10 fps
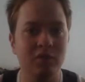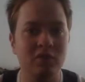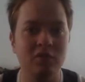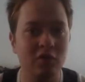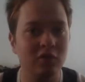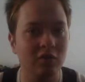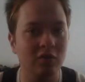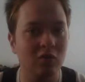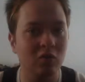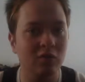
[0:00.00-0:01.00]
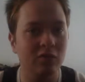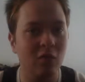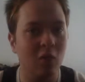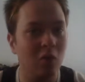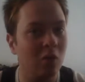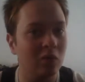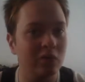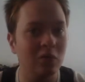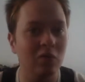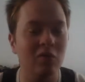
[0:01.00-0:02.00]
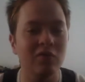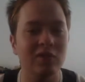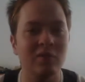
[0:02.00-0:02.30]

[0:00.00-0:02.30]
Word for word: Skrtel scored four own goals